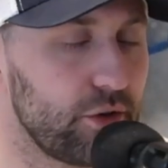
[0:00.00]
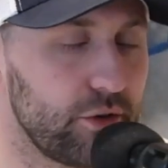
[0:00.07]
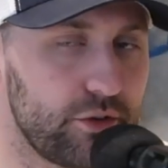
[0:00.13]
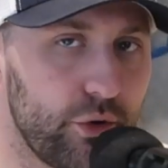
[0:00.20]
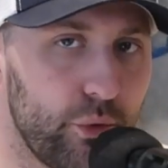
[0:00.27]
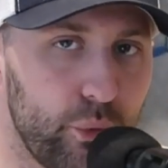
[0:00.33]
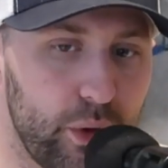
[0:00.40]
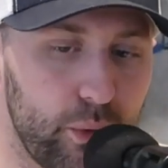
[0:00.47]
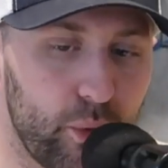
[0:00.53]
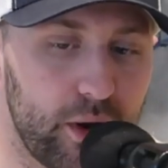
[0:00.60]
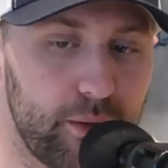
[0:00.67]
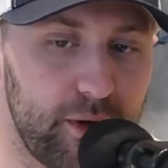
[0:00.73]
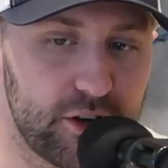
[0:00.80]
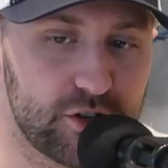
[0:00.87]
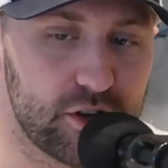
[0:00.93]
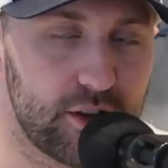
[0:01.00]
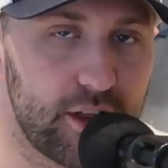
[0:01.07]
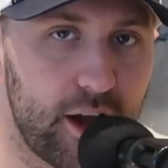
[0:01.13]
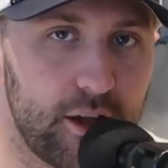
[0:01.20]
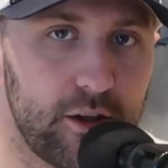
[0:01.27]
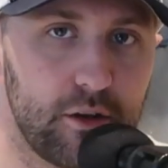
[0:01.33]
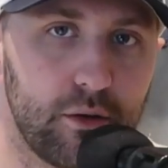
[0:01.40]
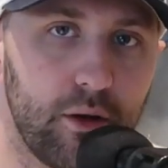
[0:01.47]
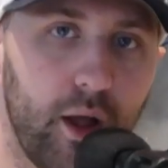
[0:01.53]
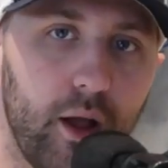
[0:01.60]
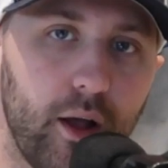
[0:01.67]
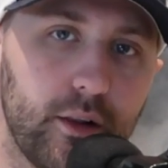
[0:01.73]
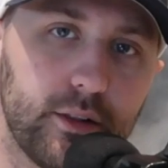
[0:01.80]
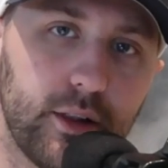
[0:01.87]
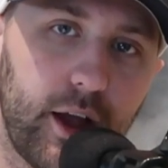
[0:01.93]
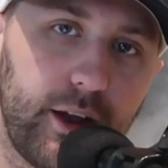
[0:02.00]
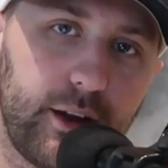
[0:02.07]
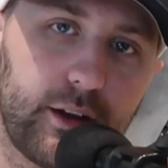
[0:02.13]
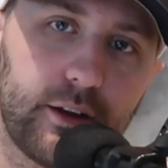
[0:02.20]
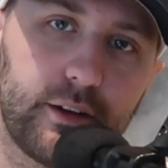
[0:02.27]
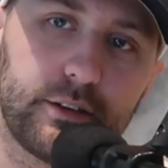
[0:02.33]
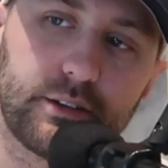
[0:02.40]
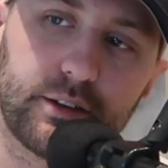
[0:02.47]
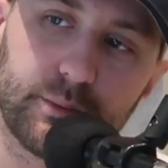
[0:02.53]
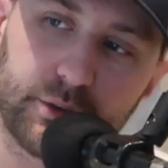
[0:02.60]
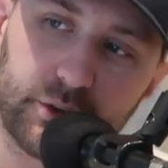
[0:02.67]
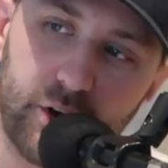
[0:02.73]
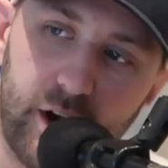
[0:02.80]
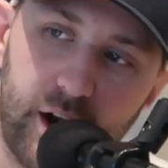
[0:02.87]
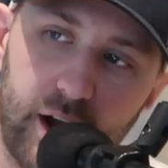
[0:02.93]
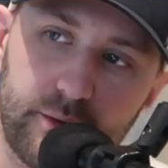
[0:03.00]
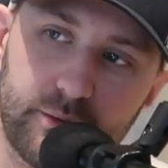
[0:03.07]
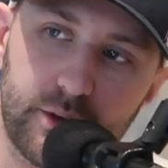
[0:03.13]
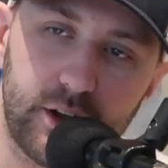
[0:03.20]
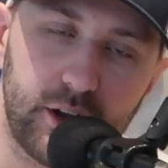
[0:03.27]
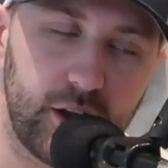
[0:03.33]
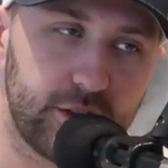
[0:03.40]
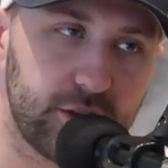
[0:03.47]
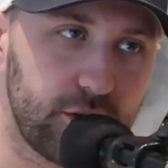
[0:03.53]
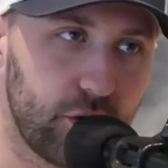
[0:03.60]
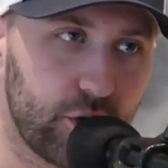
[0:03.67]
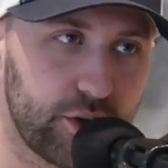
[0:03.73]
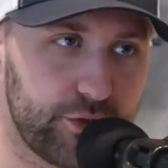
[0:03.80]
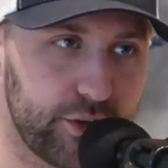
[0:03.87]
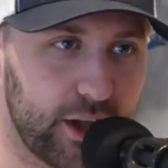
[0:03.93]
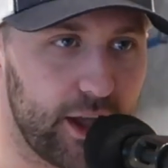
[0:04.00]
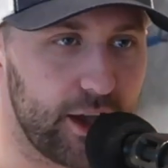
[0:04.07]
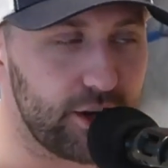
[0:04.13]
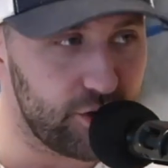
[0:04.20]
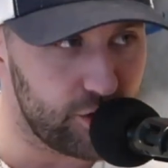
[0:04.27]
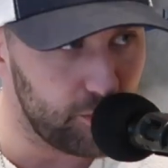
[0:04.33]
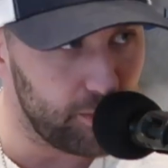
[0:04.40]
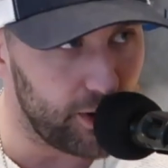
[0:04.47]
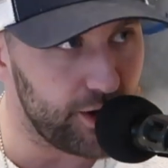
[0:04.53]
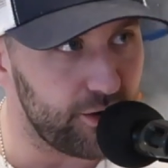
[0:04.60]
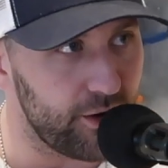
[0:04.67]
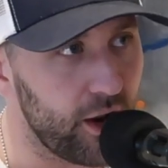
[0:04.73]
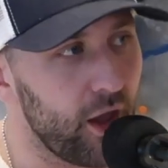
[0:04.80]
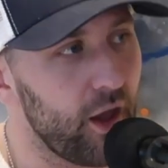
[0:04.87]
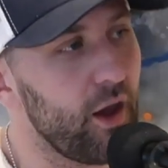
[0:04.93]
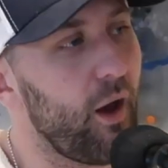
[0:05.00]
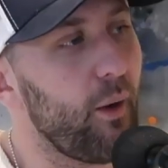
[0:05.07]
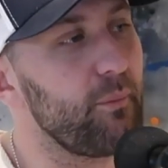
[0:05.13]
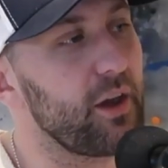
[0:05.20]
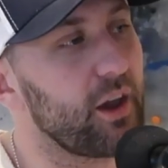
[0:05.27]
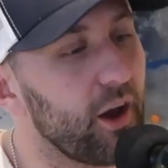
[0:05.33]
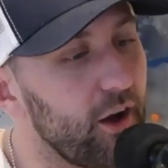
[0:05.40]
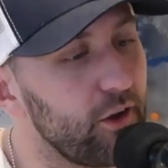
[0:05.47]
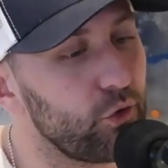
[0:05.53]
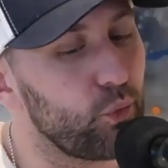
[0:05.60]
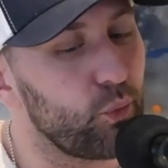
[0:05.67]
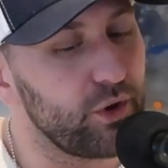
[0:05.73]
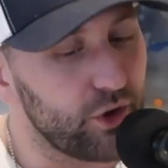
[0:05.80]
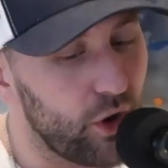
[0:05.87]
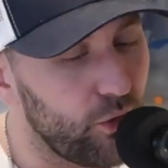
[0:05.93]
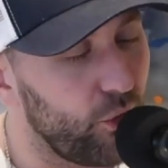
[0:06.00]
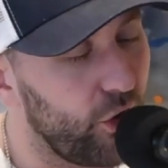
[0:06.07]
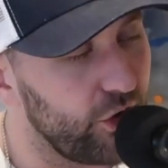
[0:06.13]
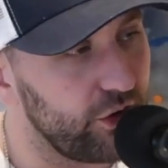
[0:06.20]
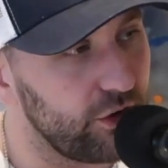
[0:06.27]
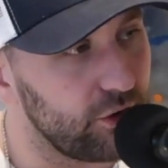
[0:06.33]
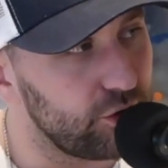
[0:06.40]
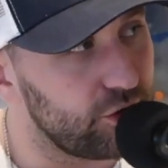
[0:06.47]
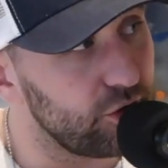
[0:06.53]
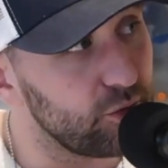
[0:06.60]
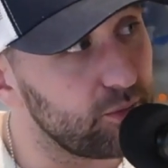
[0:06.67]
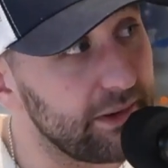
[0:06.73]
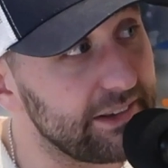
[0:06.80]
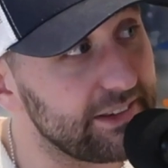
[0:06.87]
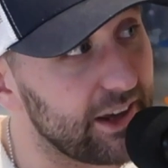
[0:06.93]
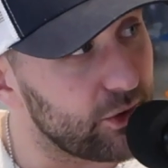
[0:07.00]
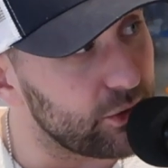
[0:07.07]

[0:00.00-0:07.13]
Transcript: So we want to make sure that you like, subscribe, hit the notification button, because we don't want you to miss